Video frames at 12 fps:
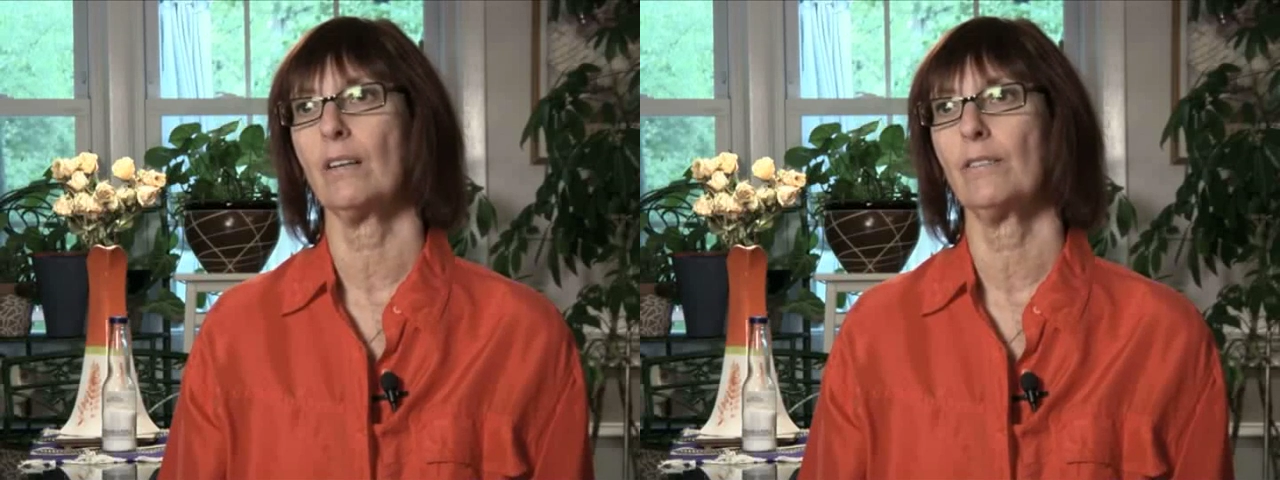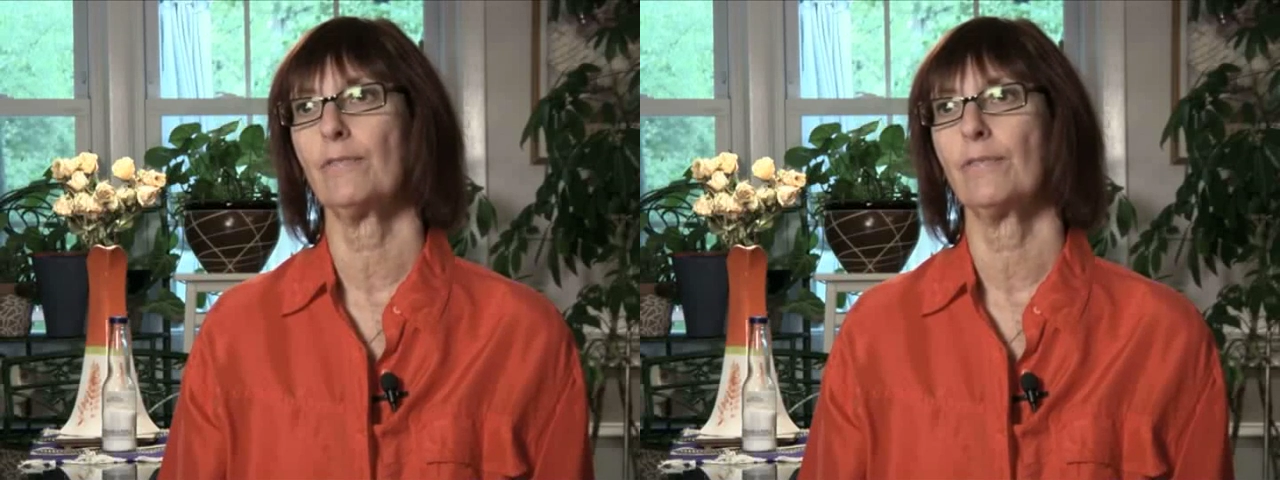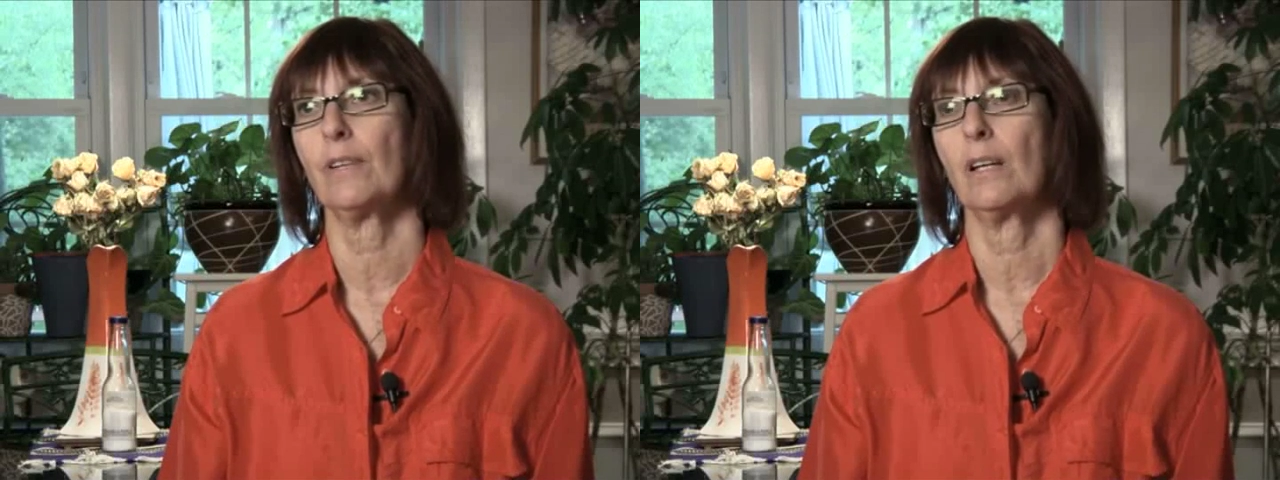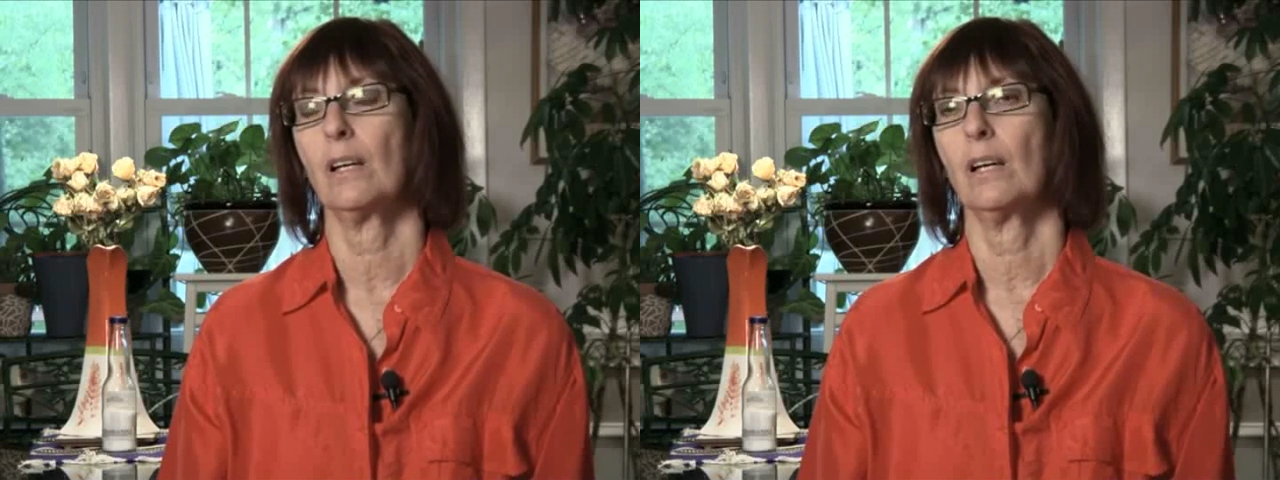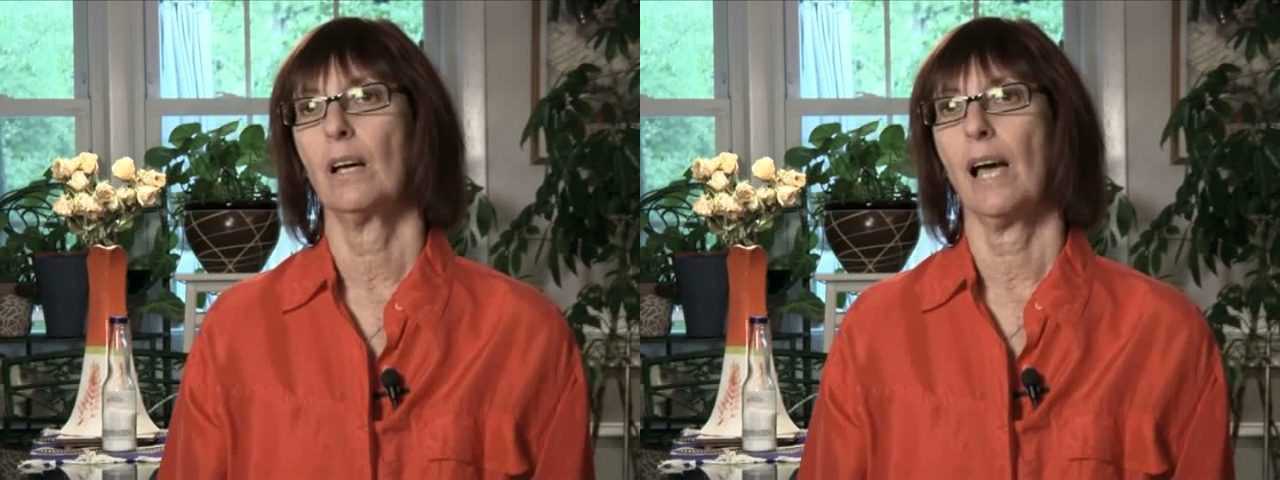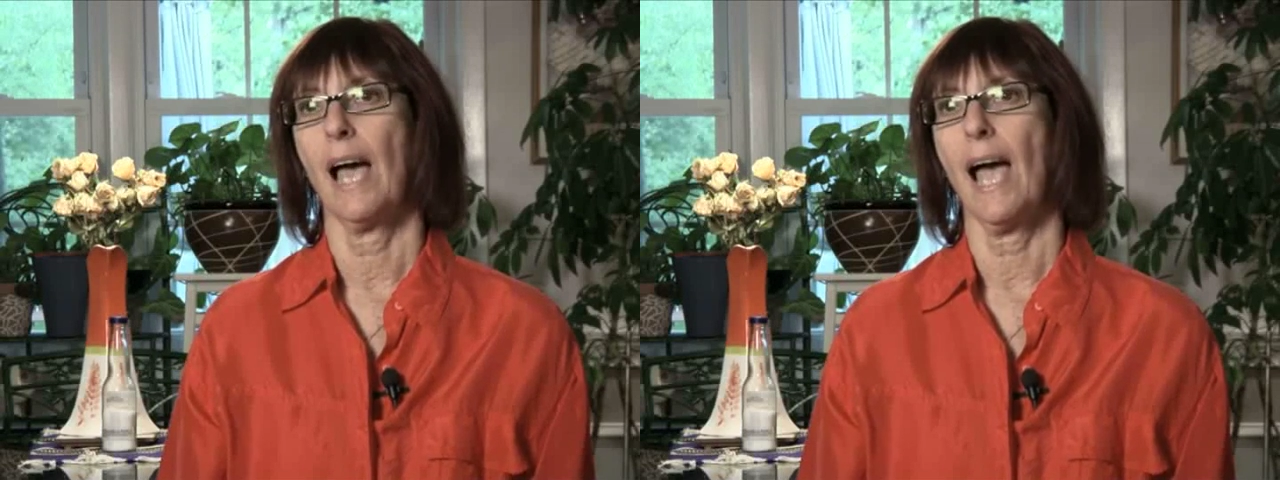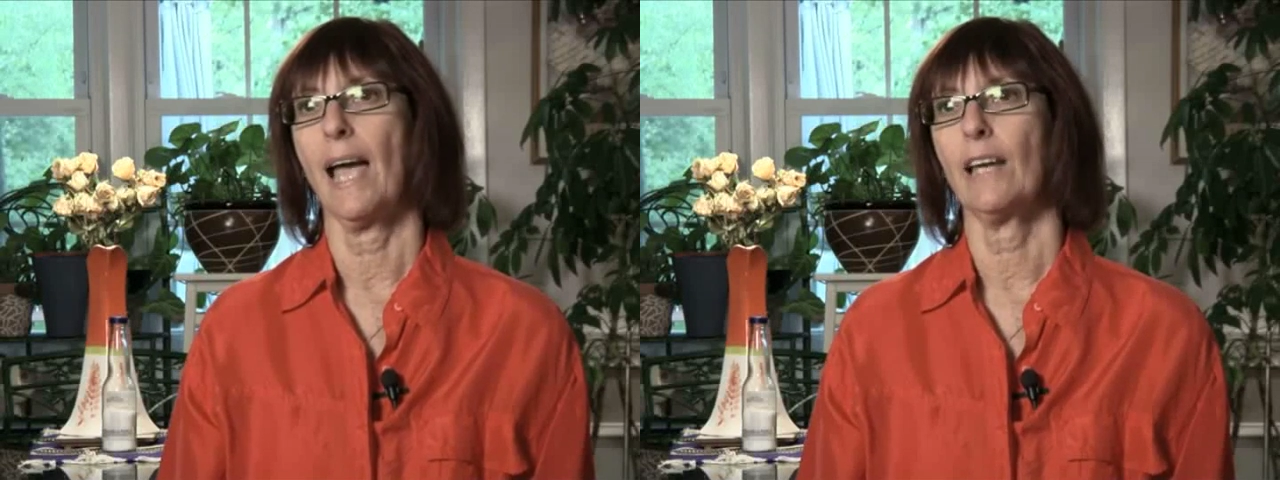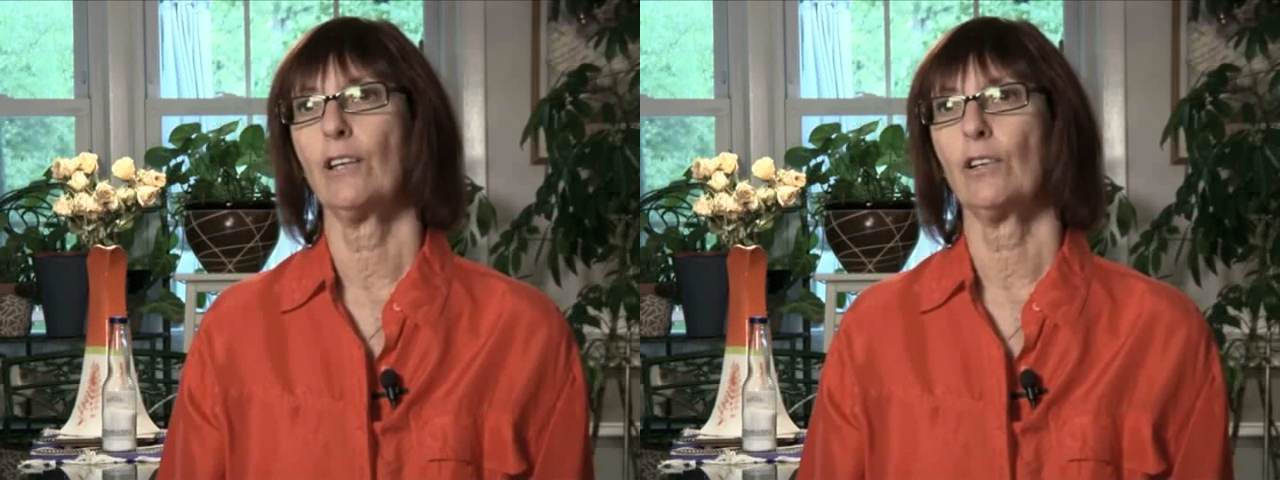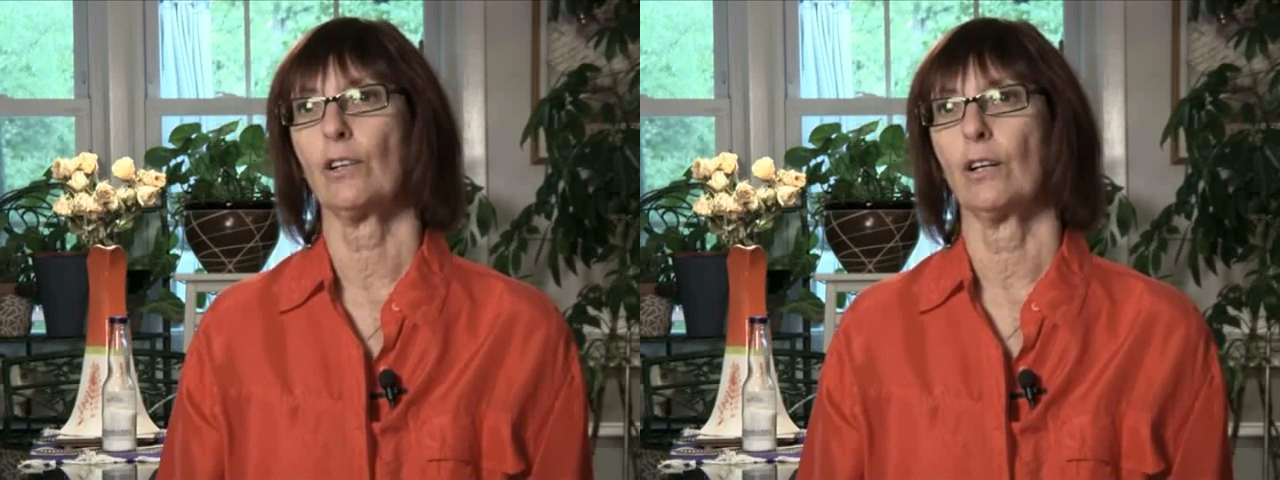of
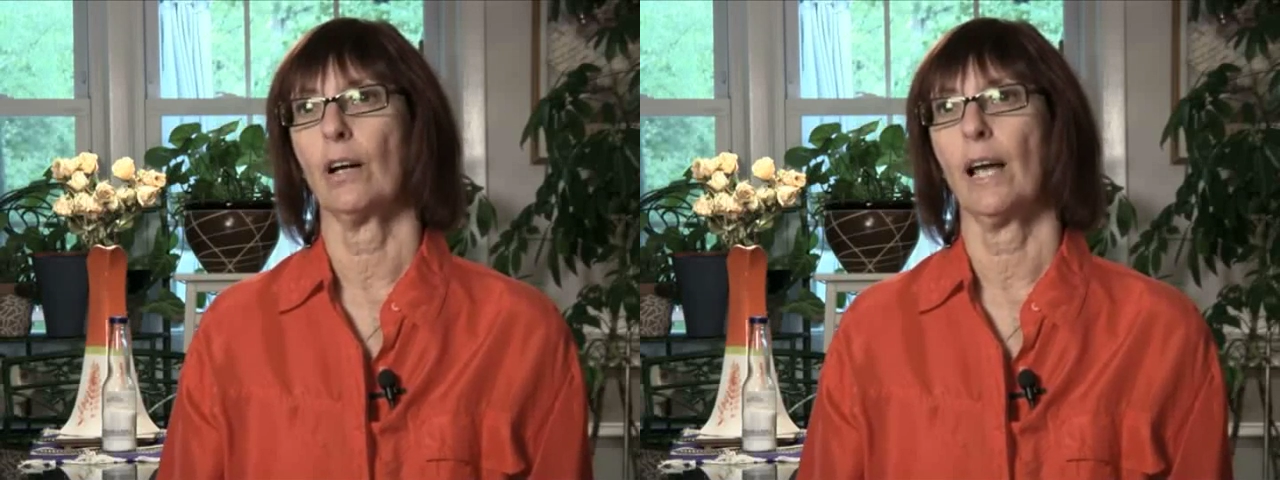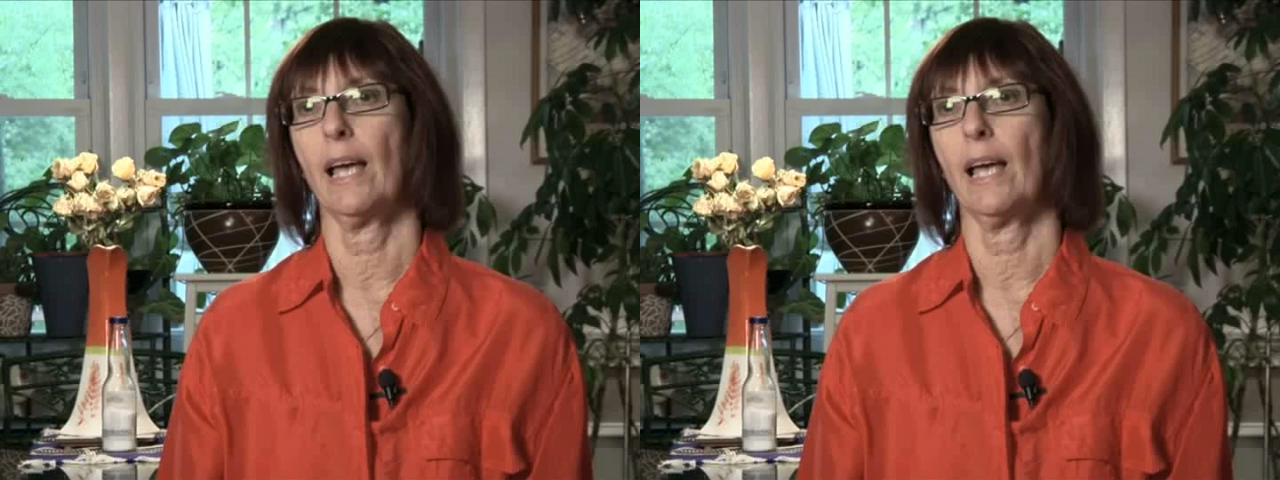anger.